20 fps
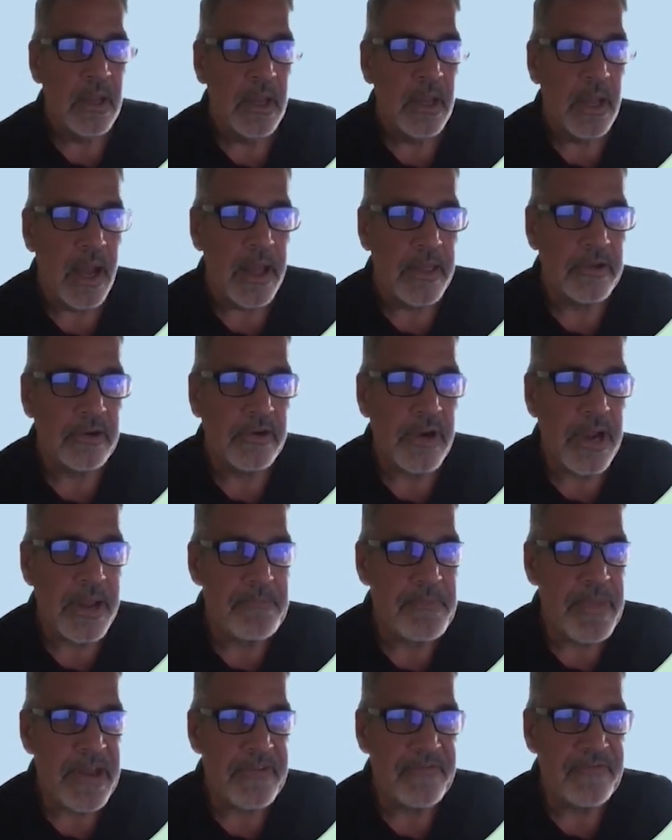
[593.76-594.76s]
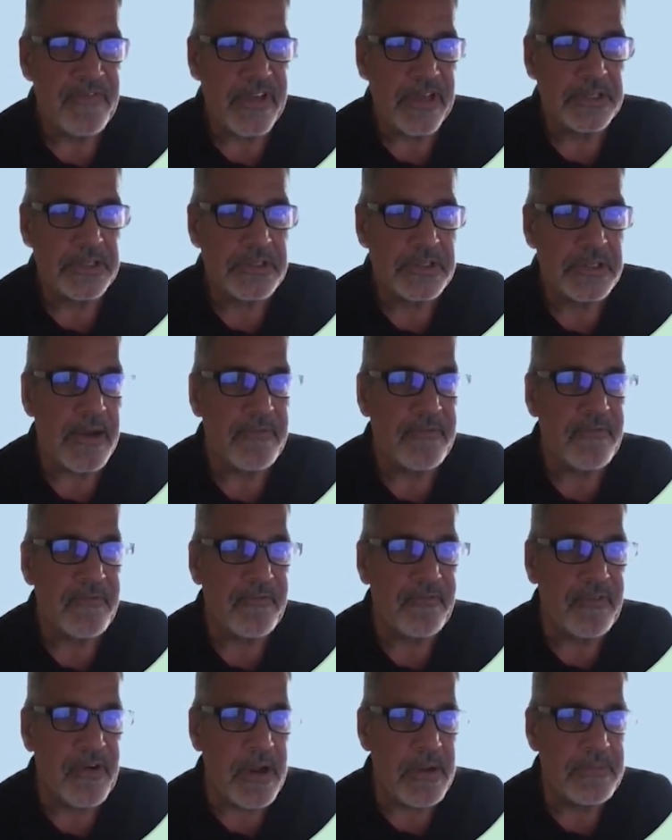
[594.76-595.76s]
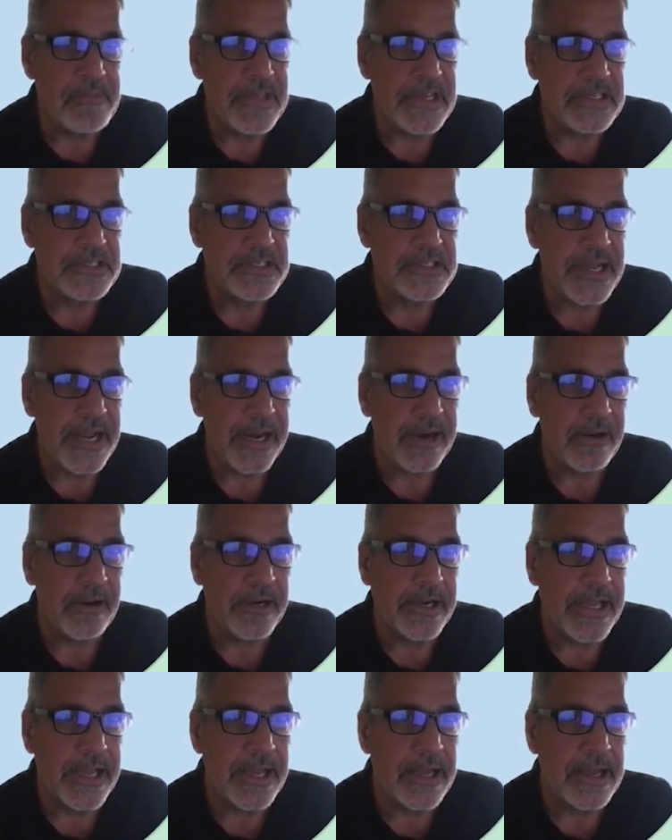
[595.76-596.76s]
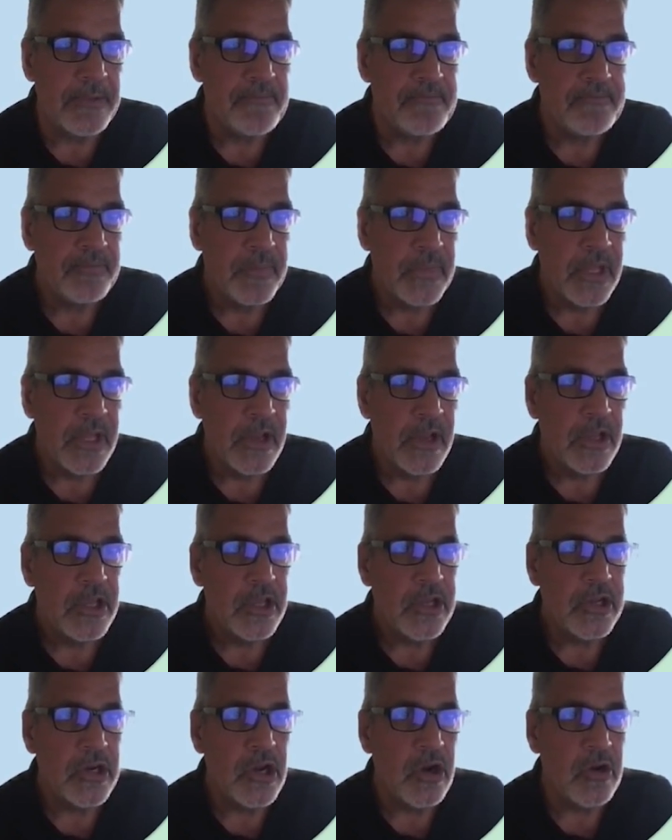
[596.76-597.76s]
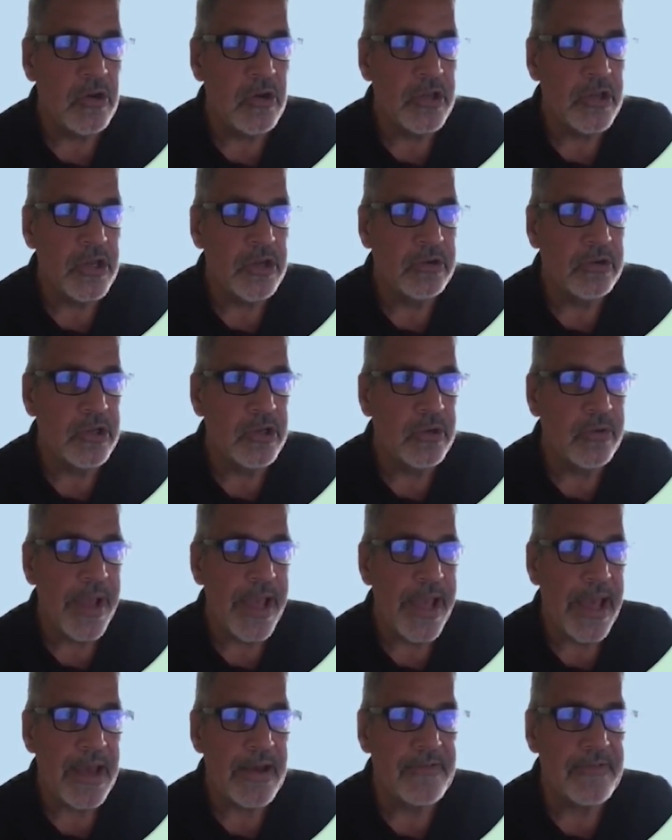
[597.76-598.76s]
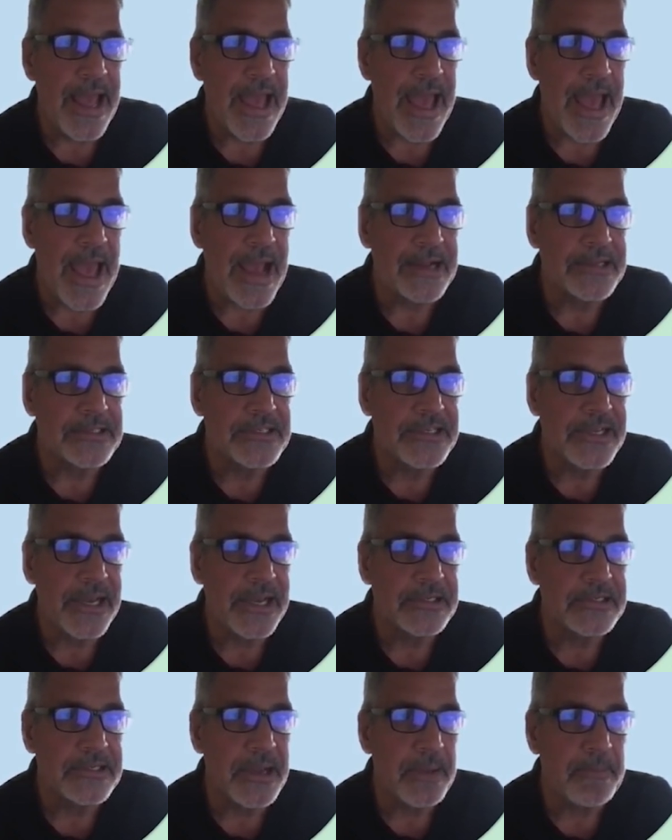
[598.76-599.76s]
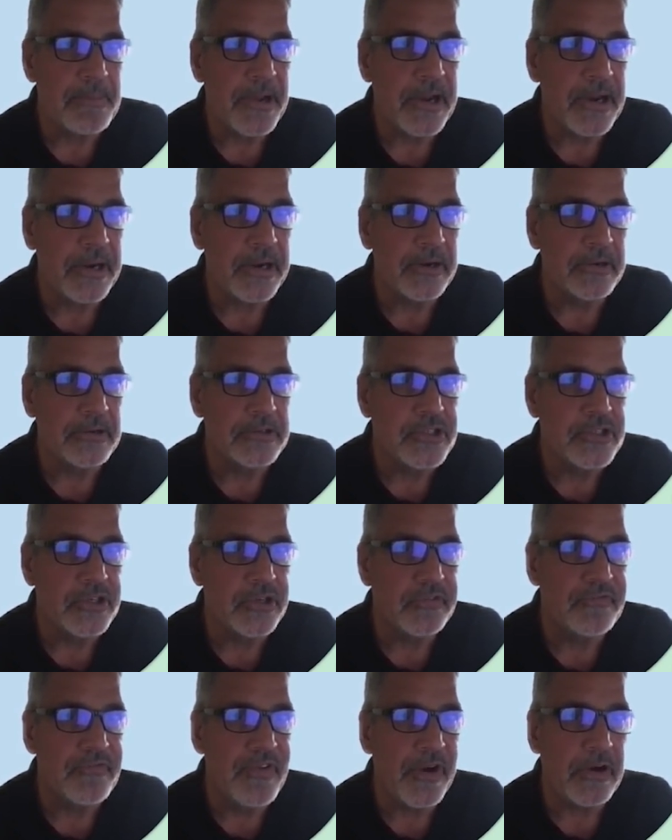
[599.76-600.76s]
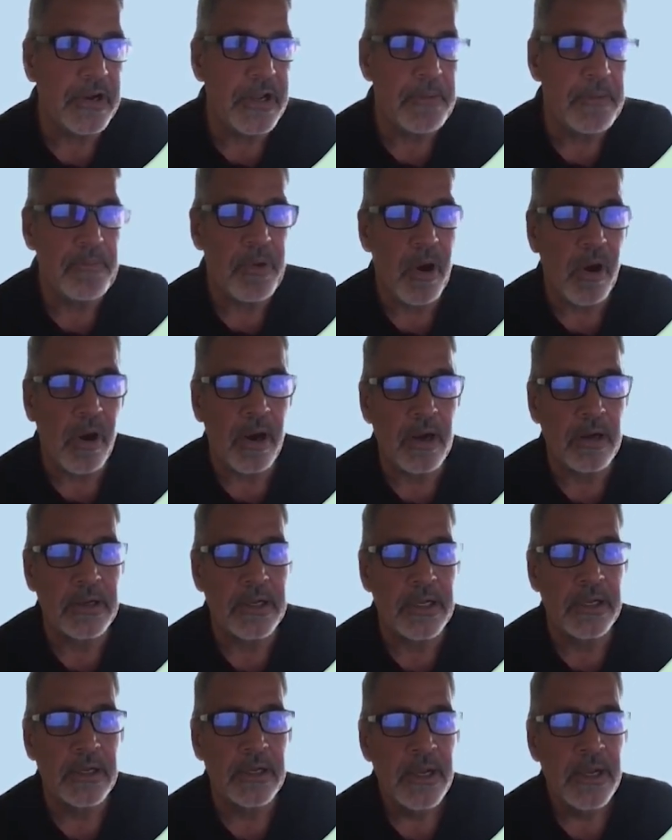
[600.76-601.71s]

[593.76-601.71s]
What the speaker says: Other great benefits from this area You know, you do have access up here to Farragut Park.